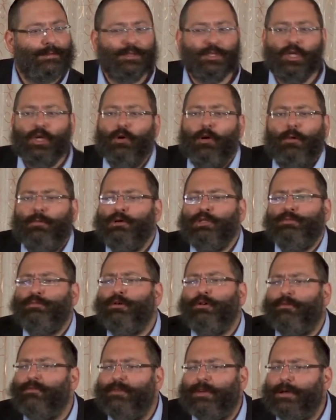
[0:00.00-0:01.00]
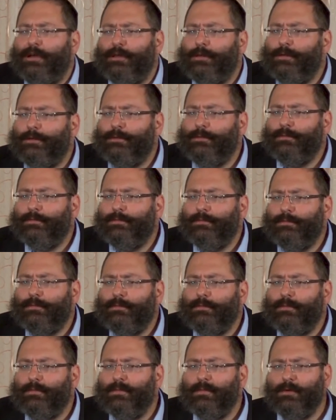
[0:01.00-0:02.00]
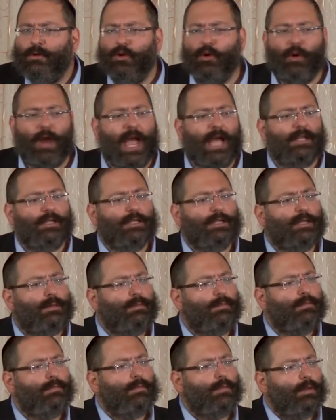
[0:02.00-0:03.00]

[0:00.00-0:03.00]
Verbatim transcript: So you're almost perfect. You're handsome.